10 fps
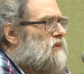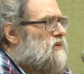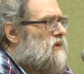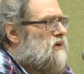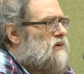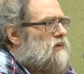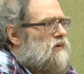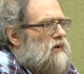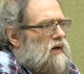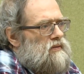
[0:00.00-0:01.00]
Now,
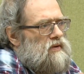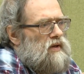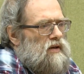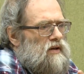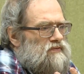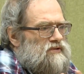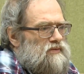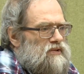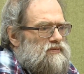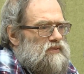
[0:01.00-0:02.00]
I have
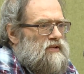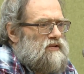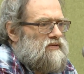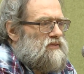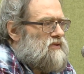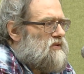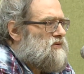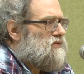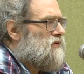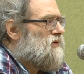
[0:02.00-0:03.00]
some experience with these
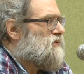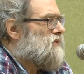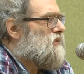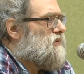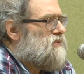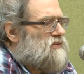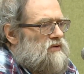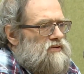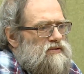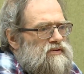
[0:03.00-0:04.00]
chronological
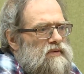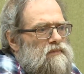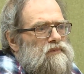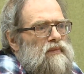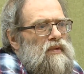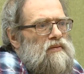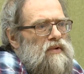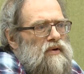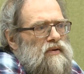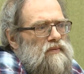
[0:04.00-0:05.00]
discussions.
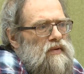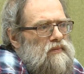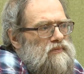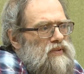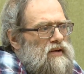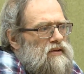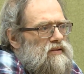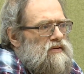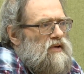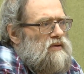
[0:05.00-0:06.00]
Um, back in
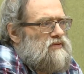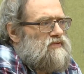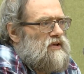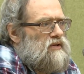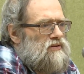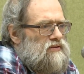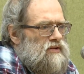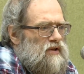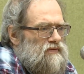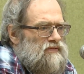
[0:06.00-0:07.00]
the time of the
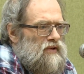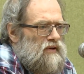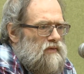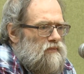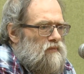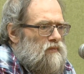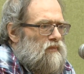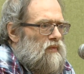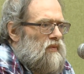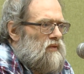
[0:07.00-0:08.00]
Ayodhya affair,
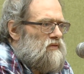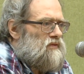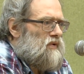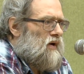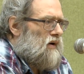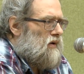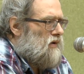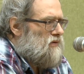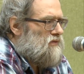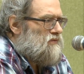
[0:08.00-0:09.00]
you see, I
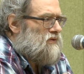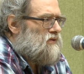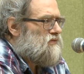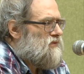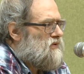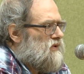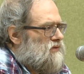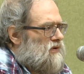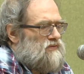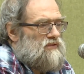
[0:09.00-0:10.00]
argued forcefully that,
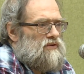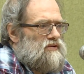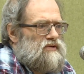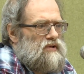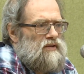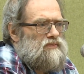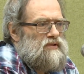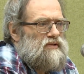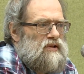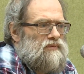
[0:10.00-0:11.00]
of course, there had
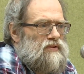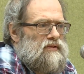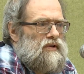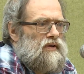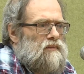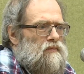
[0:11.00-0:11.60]
been a temple there.